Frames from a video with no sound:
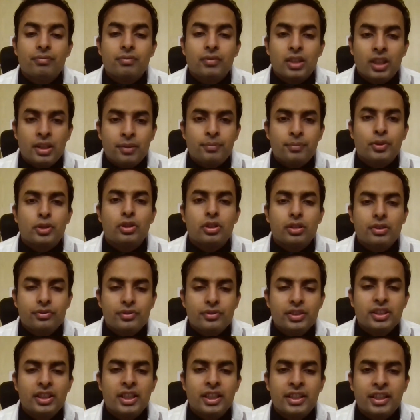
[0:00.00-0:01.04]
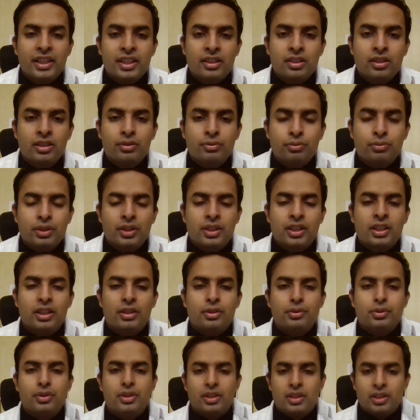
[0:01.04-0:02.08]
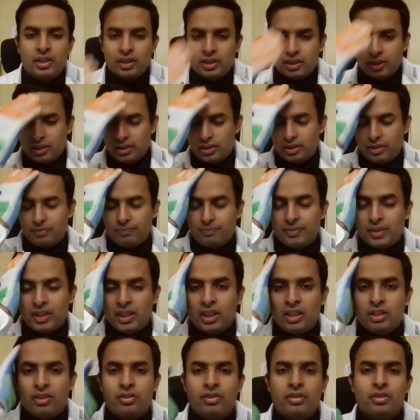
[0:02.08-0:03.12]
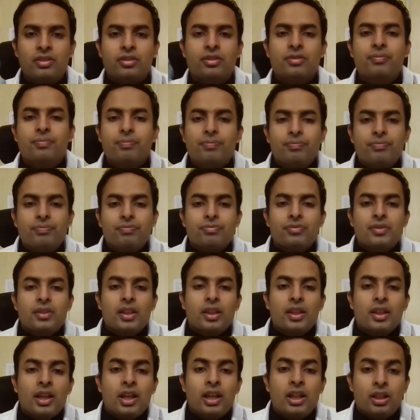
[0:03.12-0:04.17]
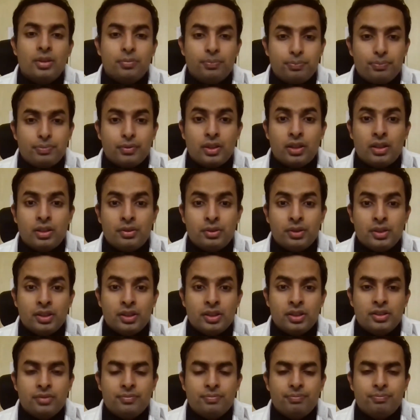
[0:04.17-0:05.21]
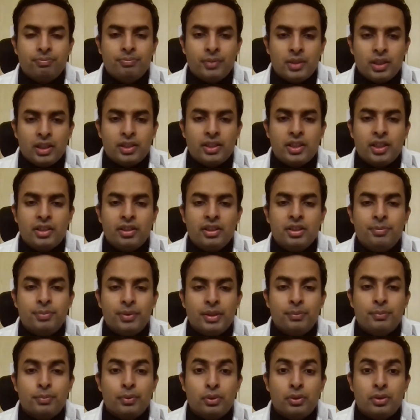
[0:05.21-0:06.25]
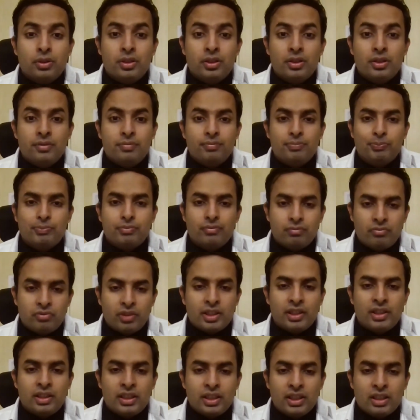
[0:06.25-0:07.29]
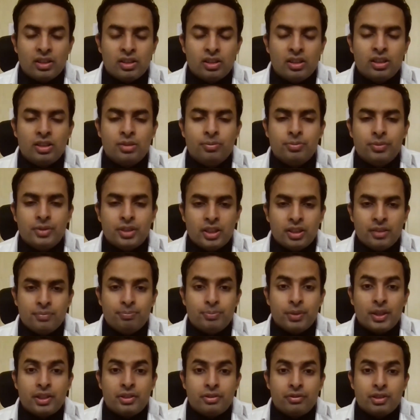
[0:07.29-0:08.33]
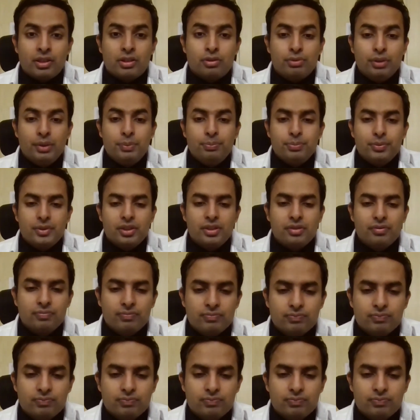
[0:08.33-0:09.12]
I'm confident that it'll work out and it'll help our military be more readily armed and better equipped.